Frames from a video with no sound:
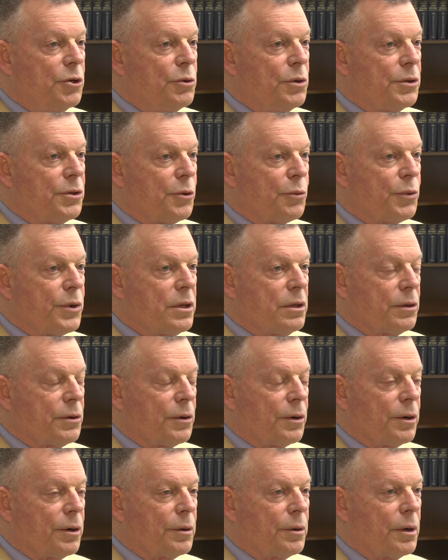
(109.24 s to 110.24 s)
you and the
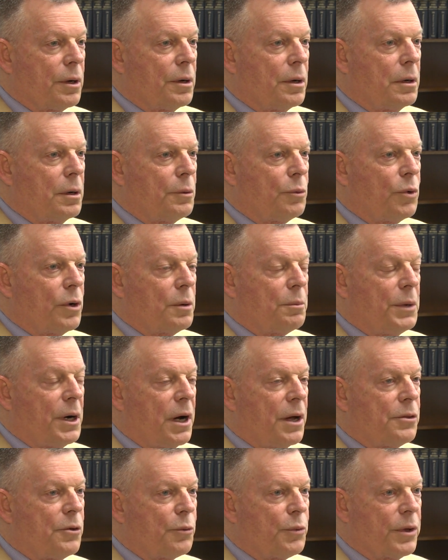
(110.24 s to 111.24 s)
realtor,
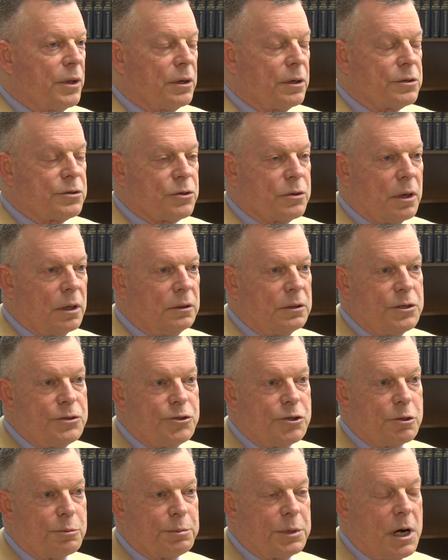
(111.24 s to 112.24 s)
whereby the realtor is going to
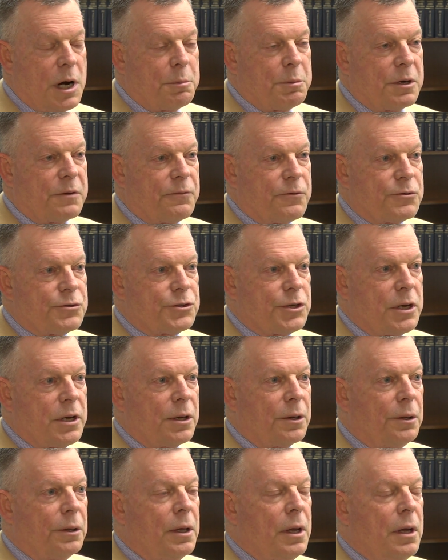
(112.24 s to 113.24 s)
list your property for
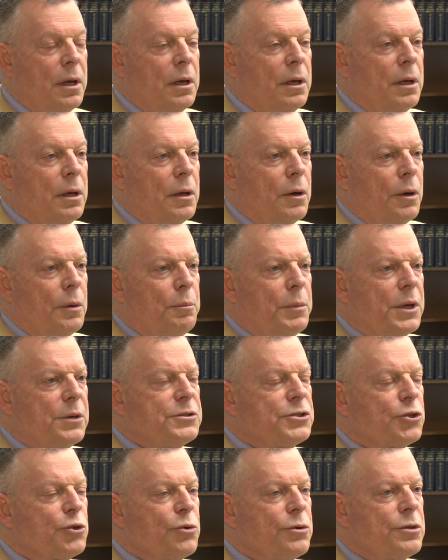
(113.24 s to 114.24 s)
sale. Be
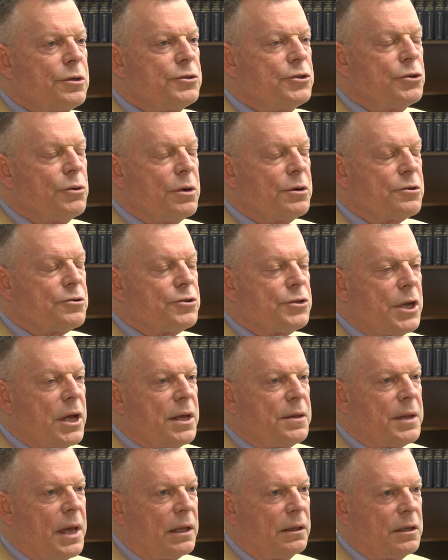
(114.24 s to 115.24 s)
sure that you
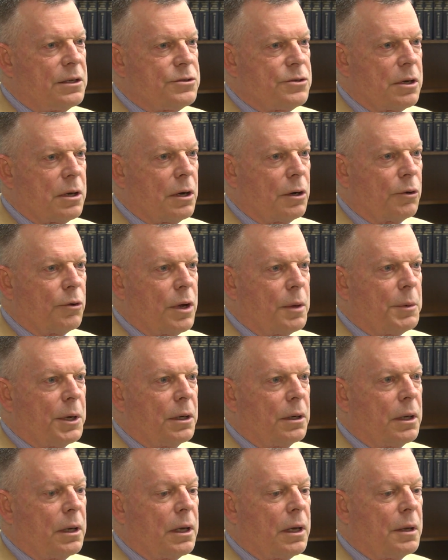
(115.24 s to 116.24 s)
understand that listing
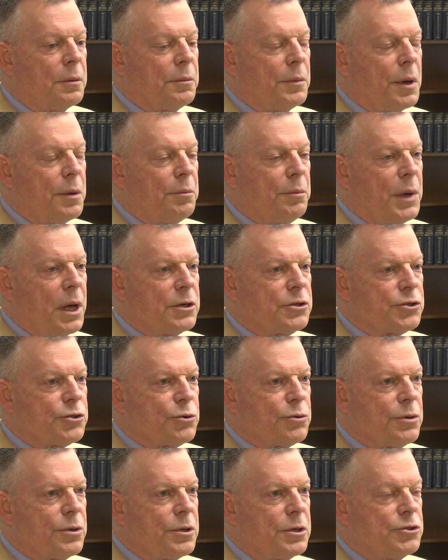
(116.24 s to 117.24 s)
agreement and make
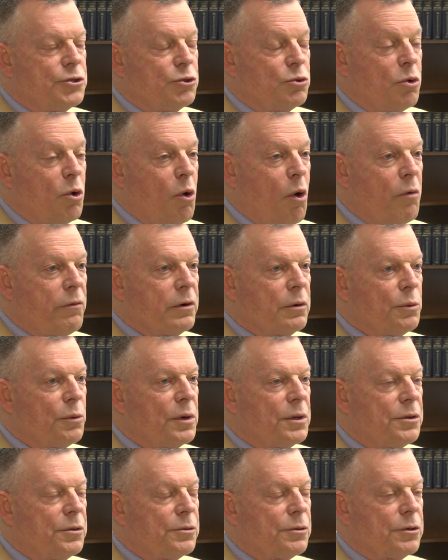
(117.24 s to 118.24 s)
sure that you go over it
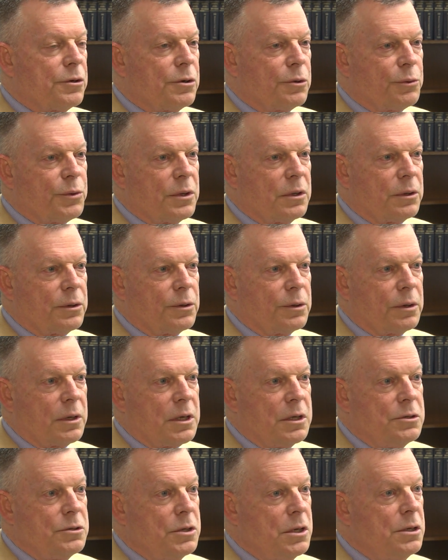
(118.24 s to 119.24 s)
with your realtor
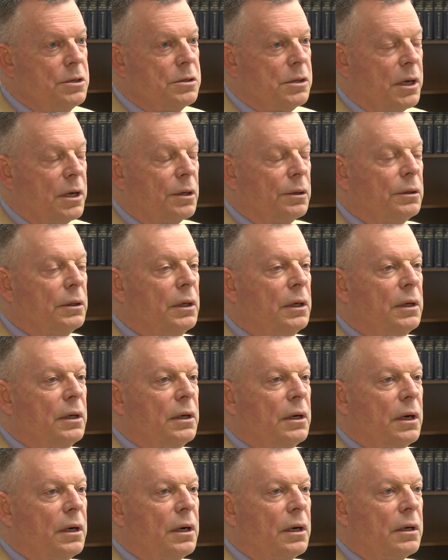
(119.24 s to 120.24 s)
in detail.
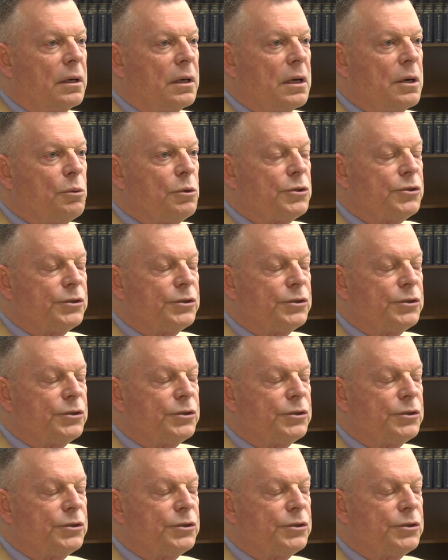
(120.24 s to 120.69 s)
It will